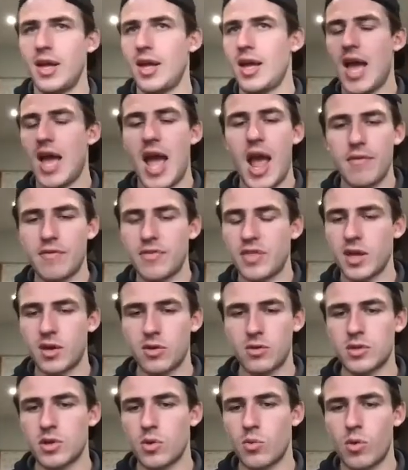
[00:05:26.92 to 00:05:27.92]
Everything
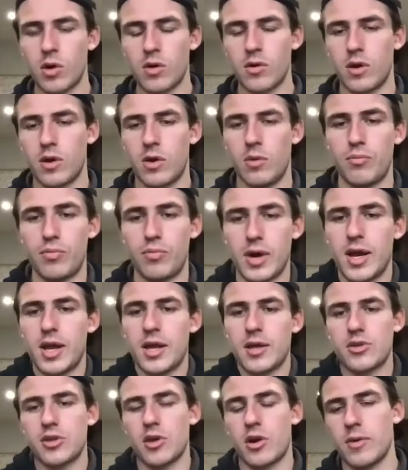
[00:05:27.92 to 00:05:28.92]
under one
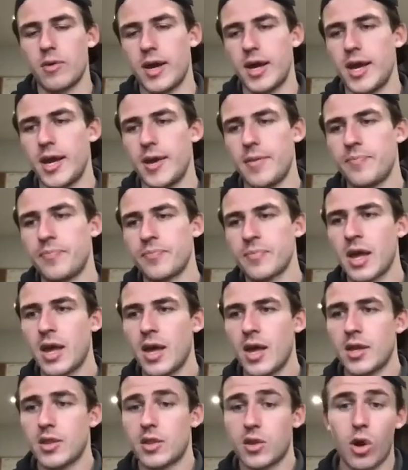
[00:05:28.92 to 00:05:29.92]
umbrella. So
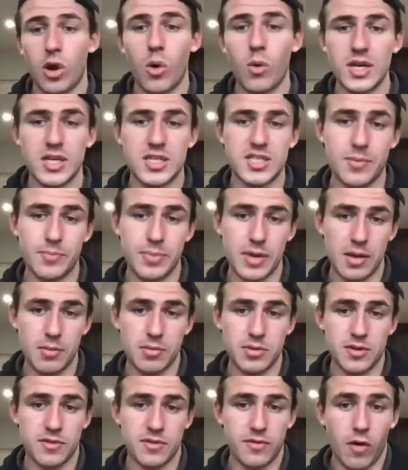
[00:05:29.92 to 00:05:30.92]
the goal is to be able
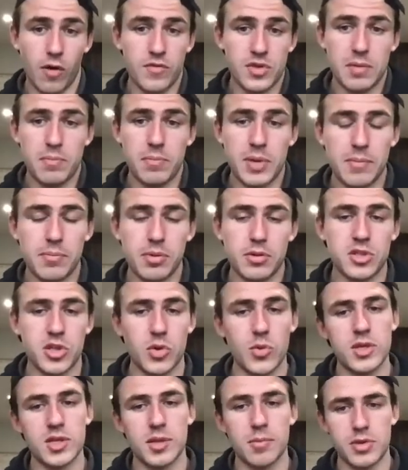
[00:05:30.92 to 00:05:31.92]
to, obviously people
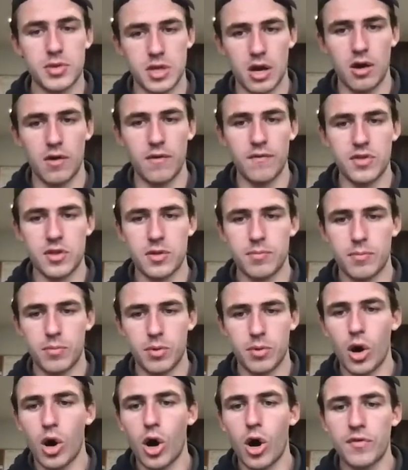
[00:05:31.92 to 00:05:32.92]
do it themselves,
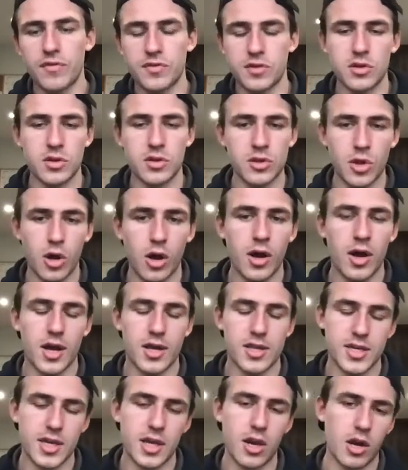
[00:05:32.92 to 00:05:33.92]
but often than not, I
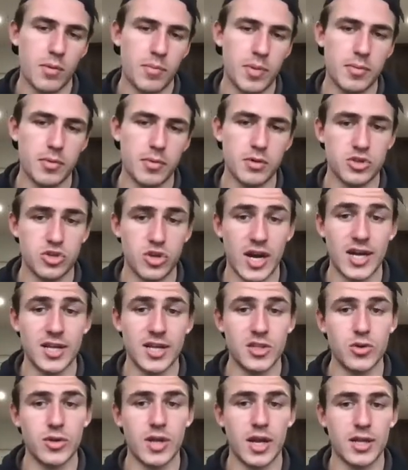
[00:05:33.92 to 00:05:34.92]
see a lot of people try
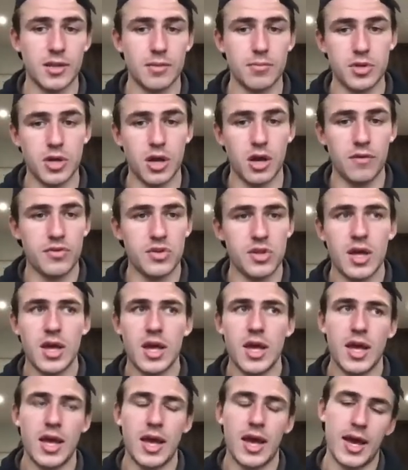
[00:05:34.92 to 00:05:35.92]
and do that themselves.
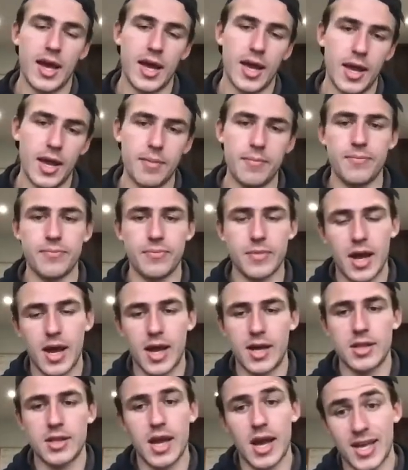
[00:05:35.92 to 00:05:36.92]
And
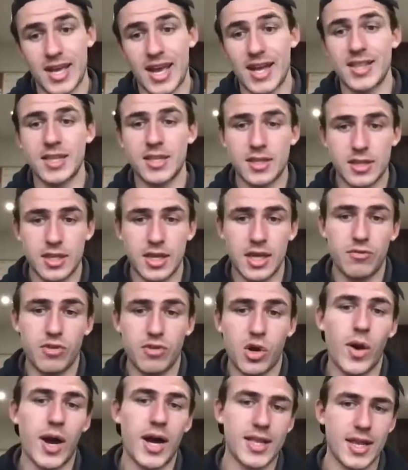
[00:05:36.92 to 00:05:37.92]
again, they
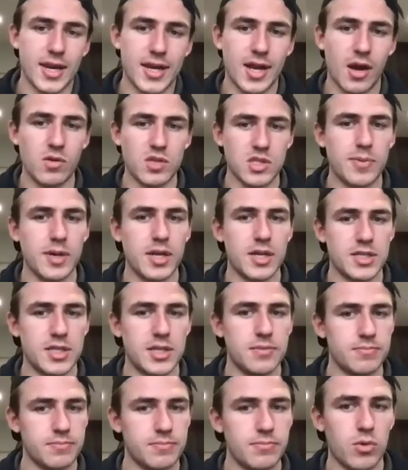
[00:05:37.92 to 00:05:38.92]
require that
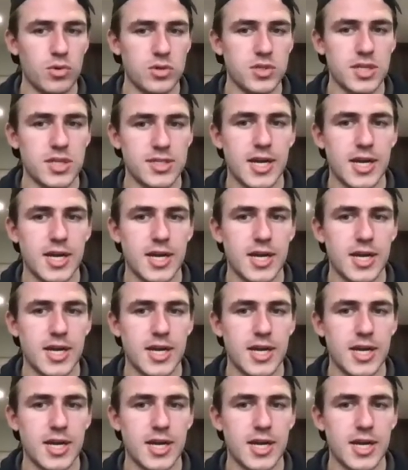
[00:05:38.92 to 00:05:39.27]
accountability most of the time.